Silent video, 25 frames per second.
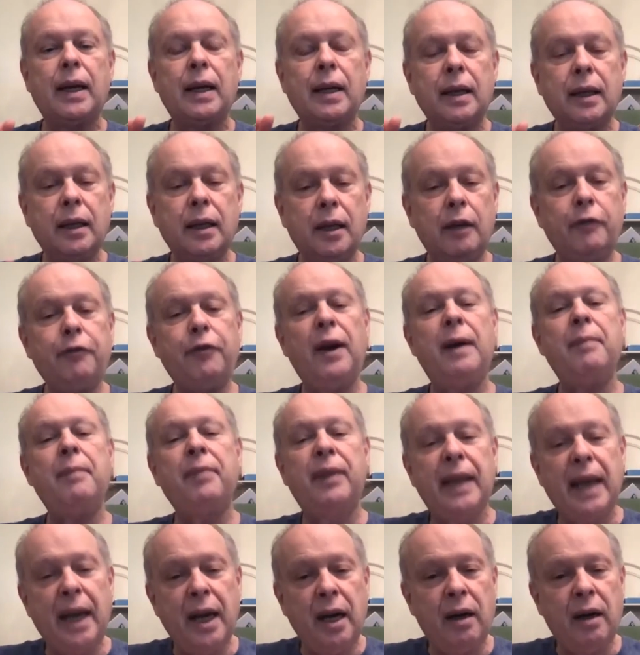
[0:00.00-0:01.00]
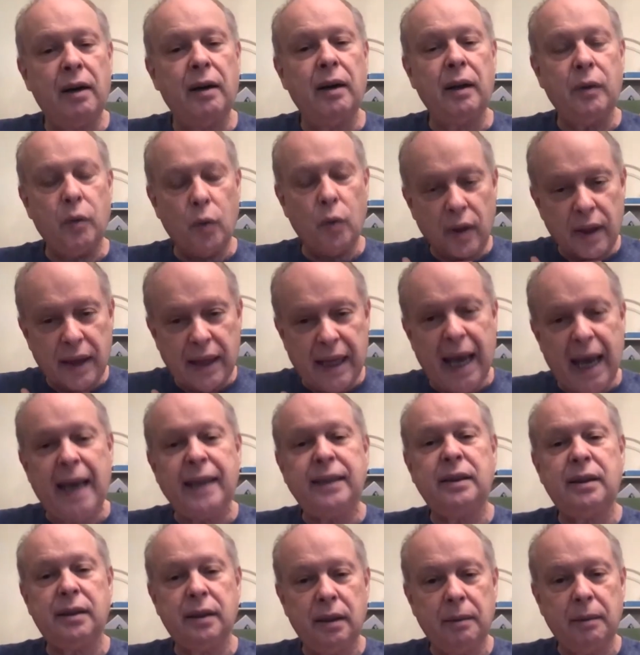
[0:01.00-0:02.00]
If I'm there with
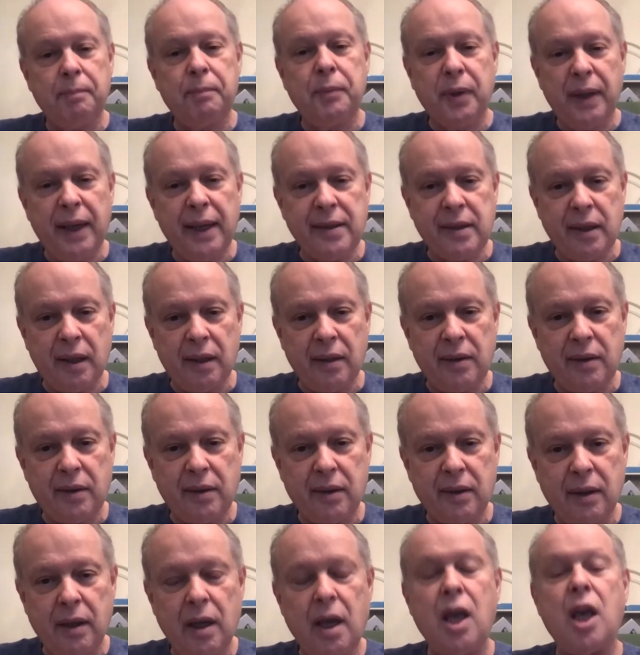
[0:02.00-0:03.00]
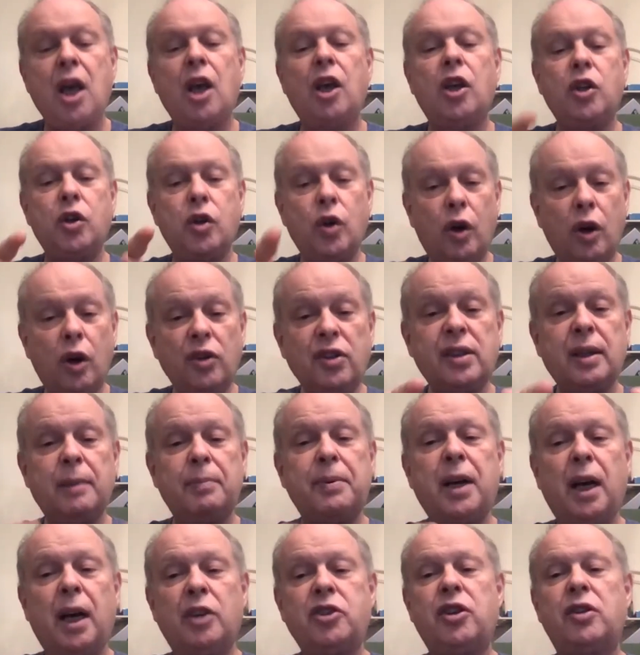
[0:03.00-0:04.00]
that presence, your
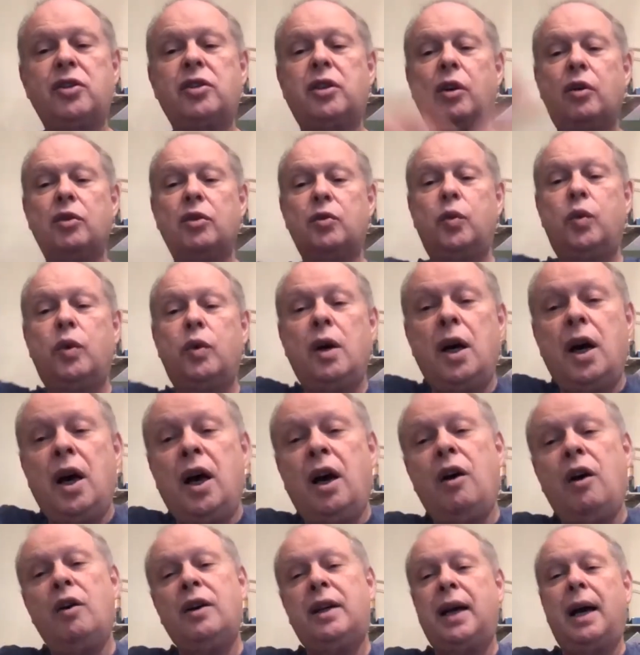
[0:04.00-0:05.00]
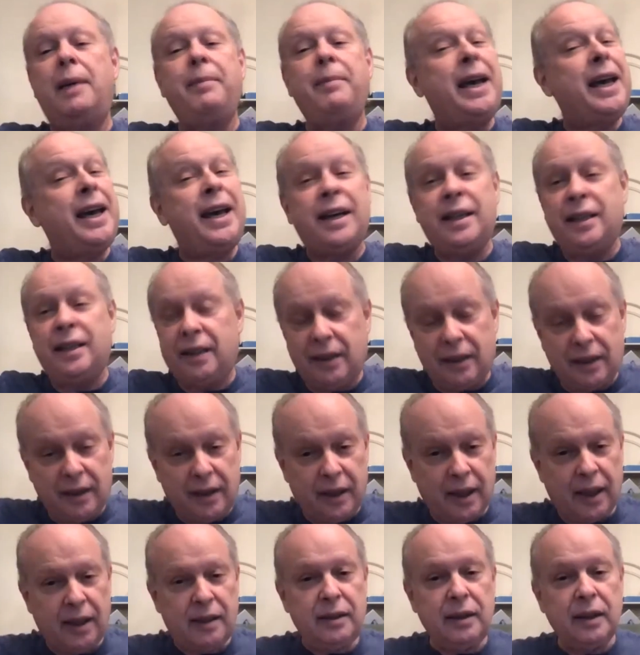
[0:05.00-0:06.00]
subconscious goes, whoa, come in, you
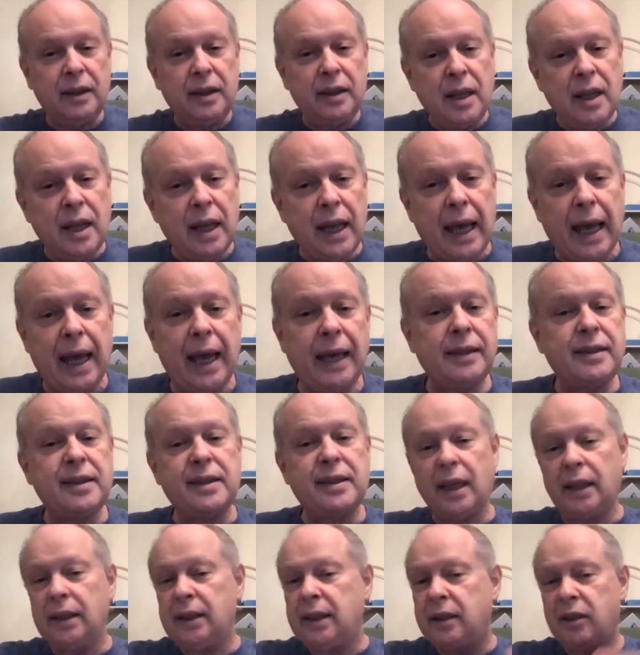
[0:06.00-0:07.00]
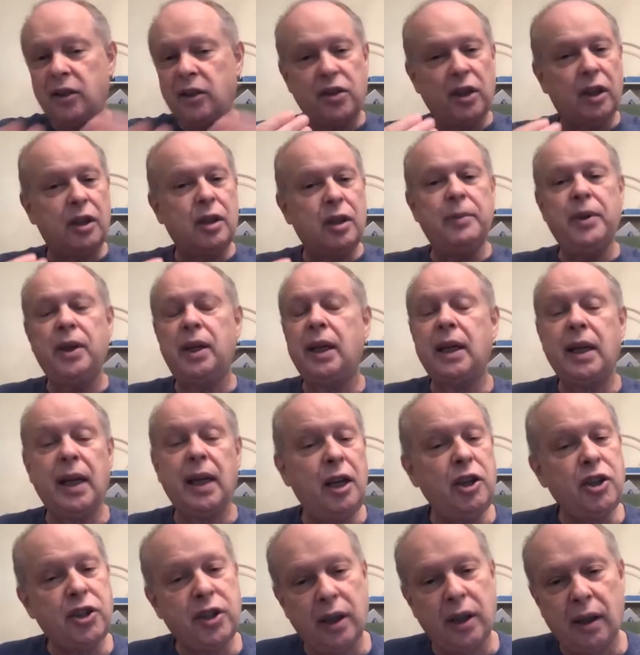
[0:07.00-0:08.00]
know? And suddenly there's a
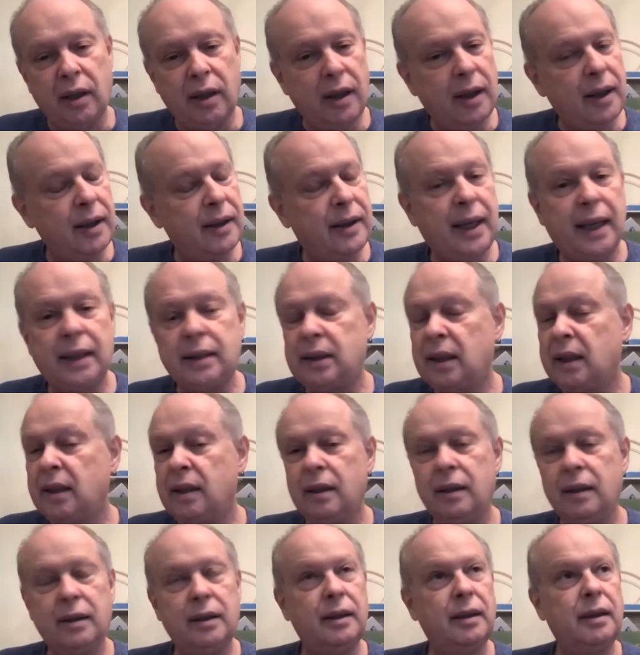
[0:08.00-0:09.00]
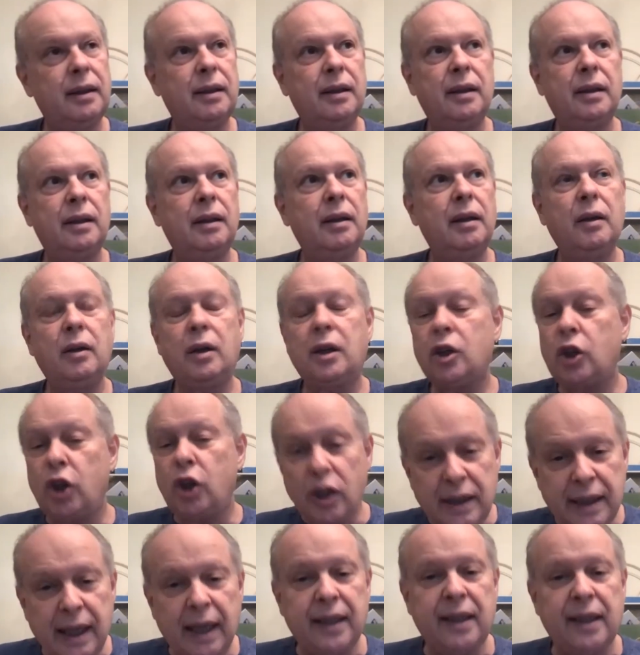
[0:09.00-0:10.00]
communication that could
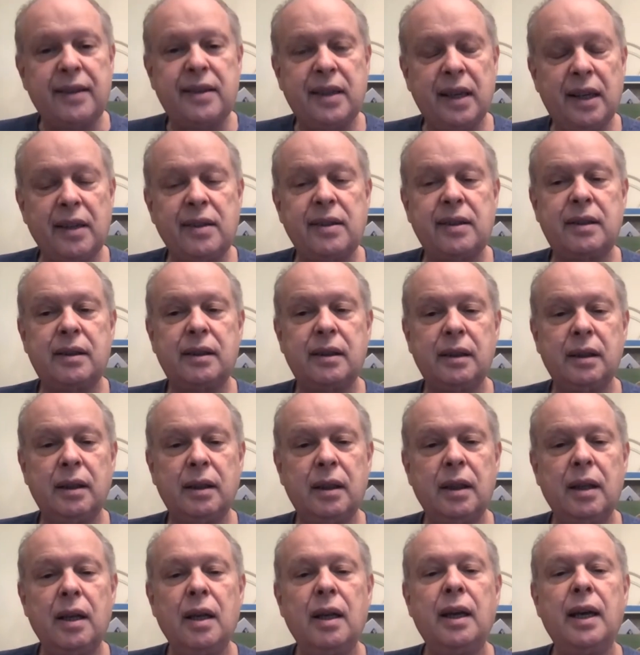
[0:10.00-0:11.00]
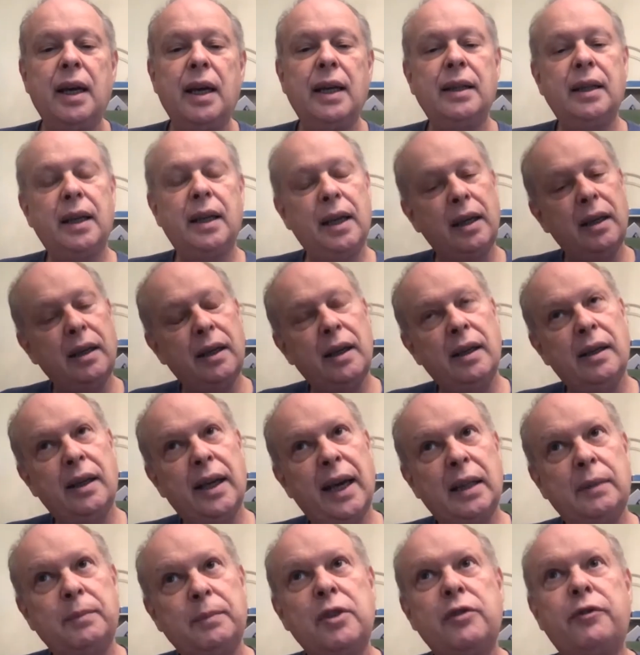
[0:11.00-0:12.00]
not exist in the, in the
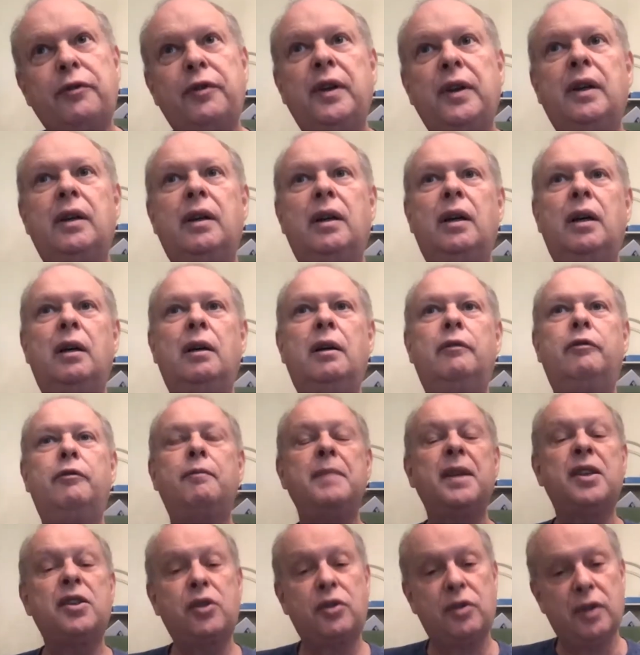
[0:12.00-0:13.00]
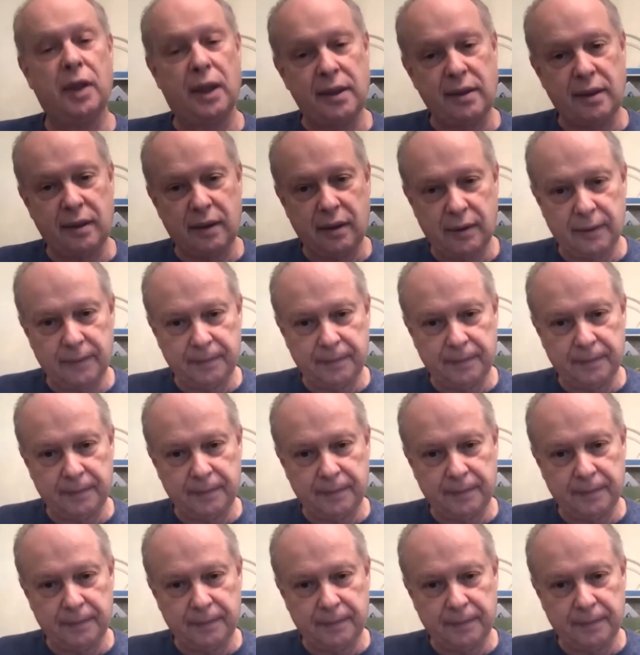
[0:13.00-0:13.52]
atmosphere of mistrust.